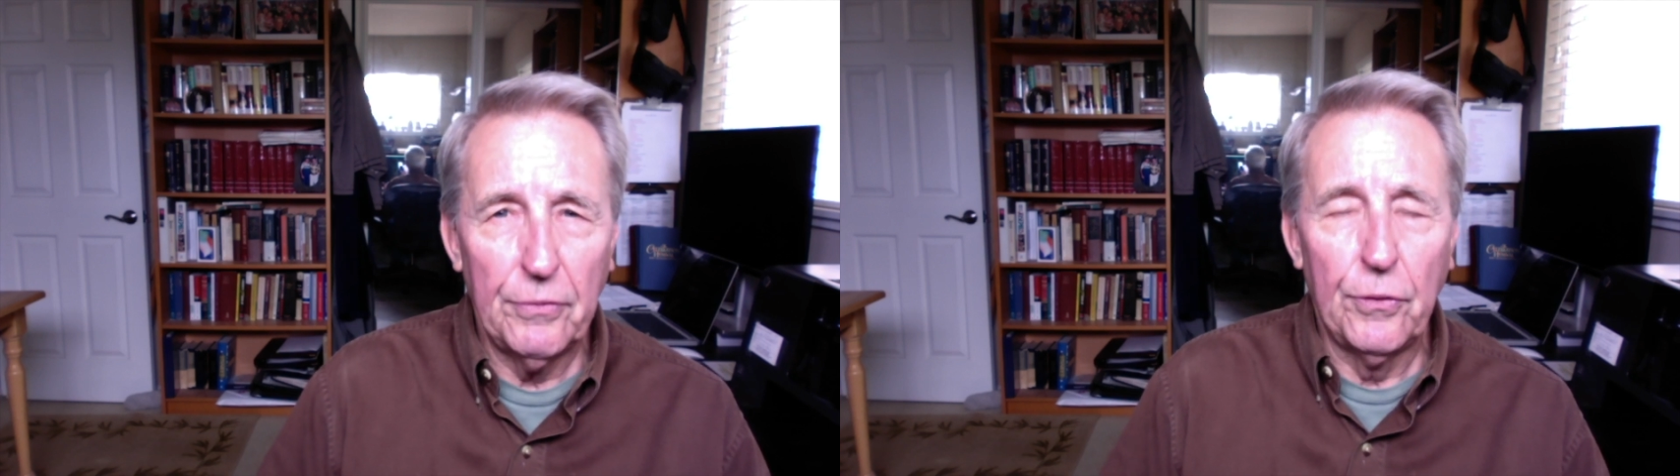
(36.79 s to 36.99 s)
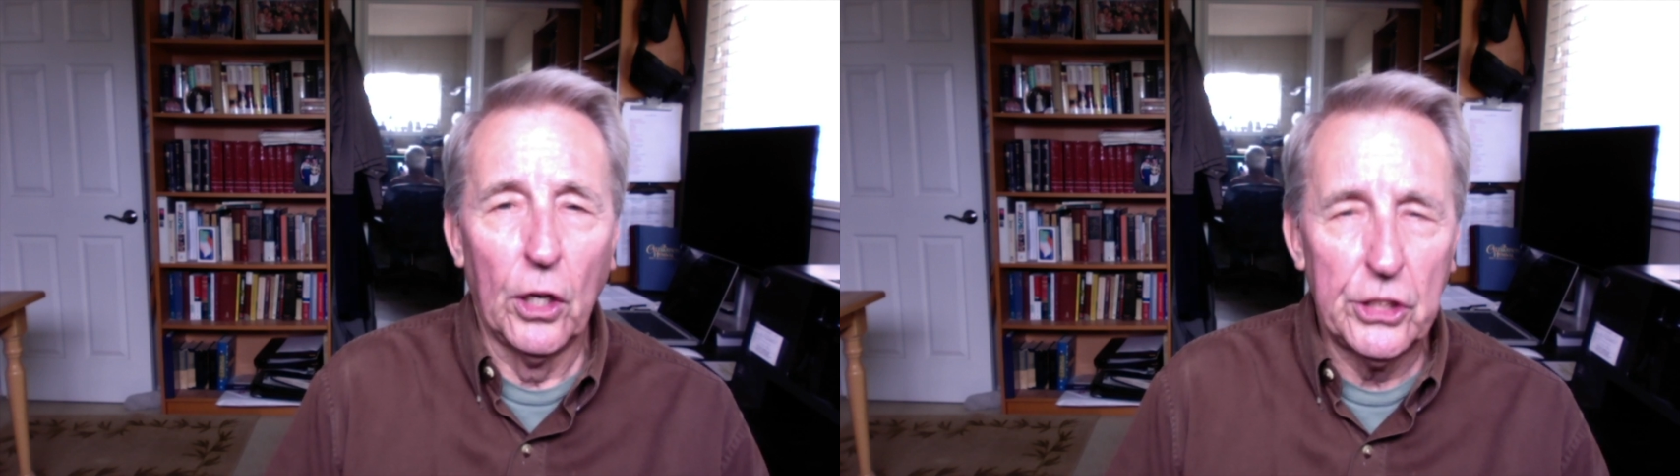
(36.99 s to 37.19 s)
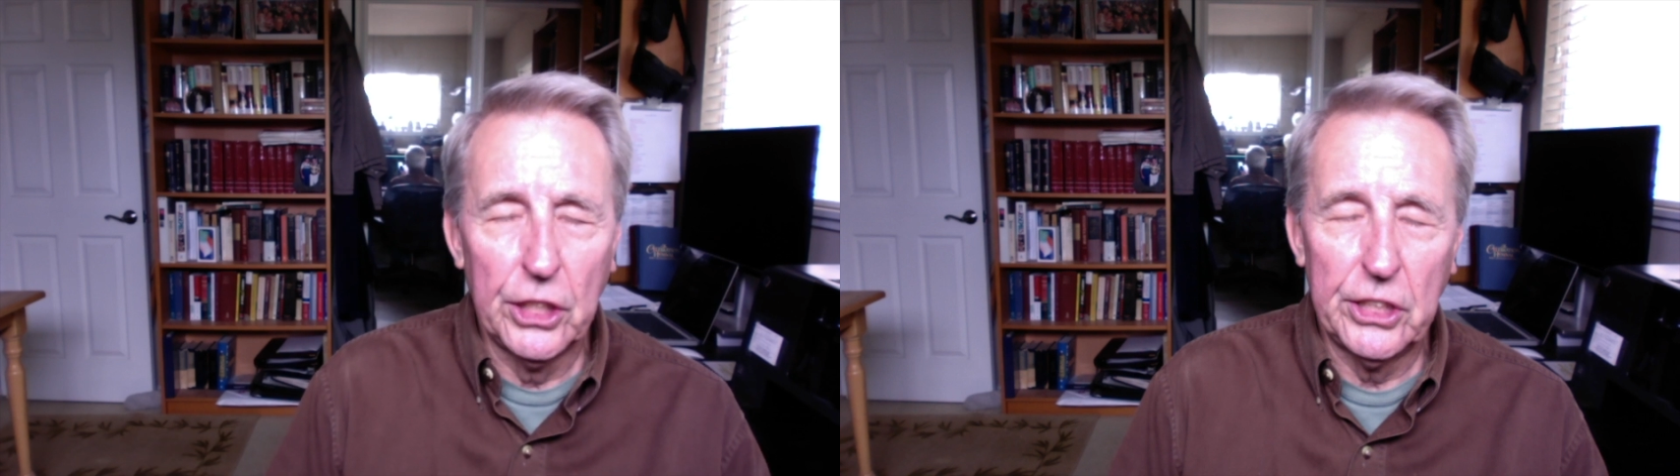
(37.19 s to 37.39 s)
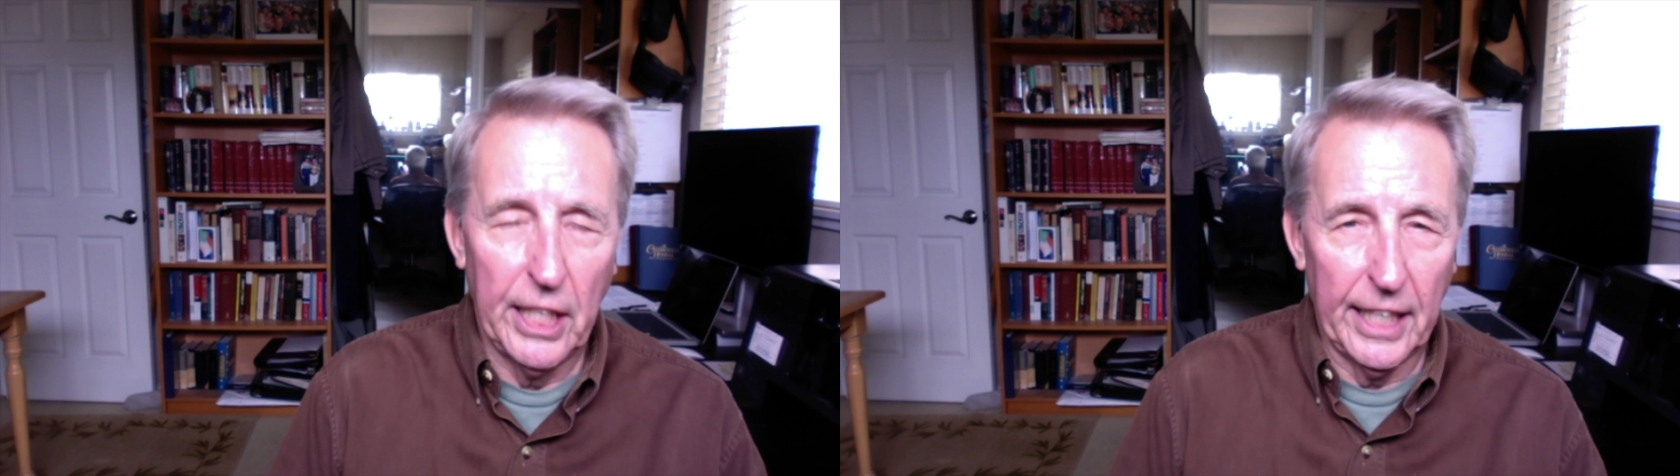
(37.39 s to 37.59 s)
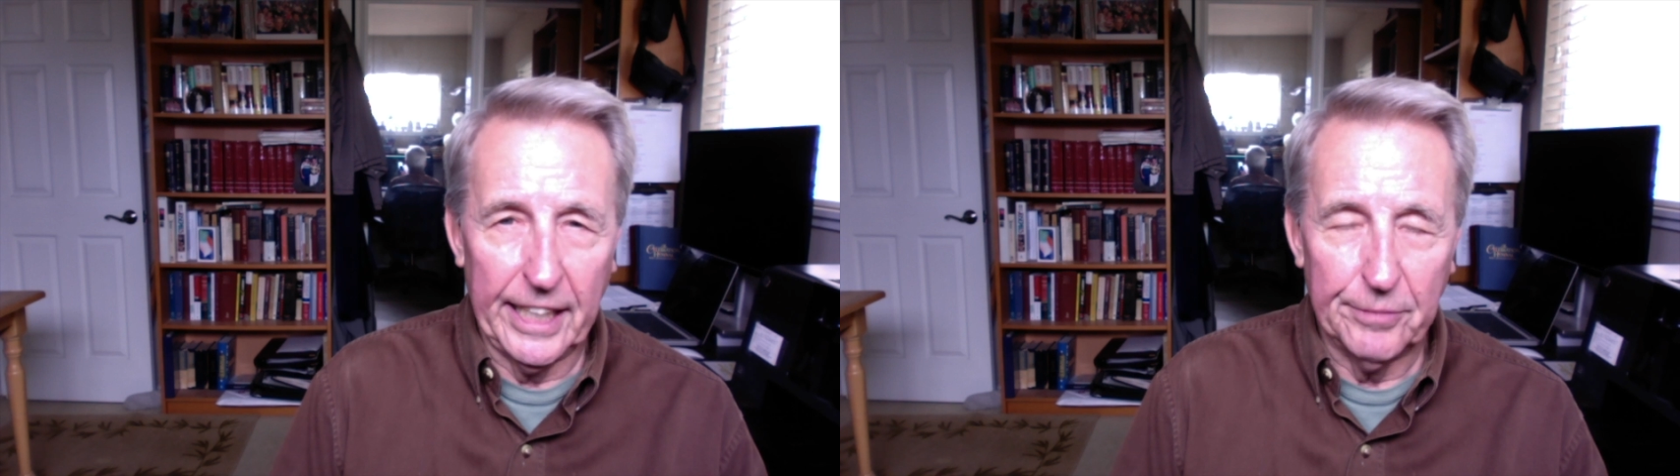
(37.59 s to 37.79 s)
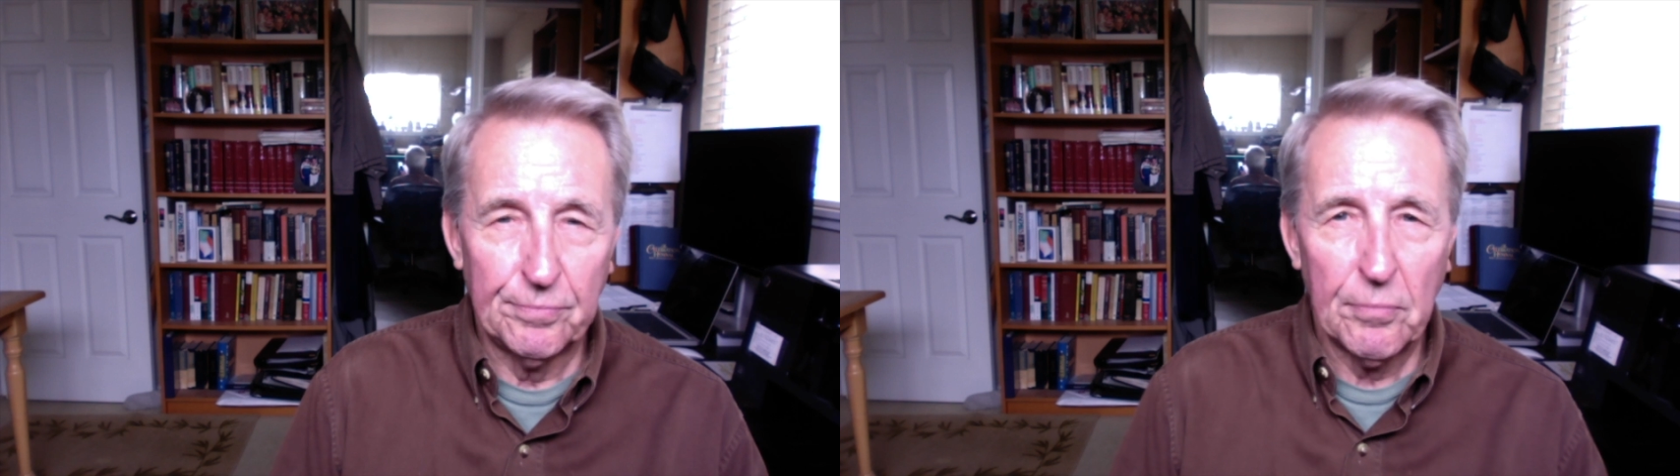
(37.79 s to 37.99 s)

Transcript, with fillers: fortune telling,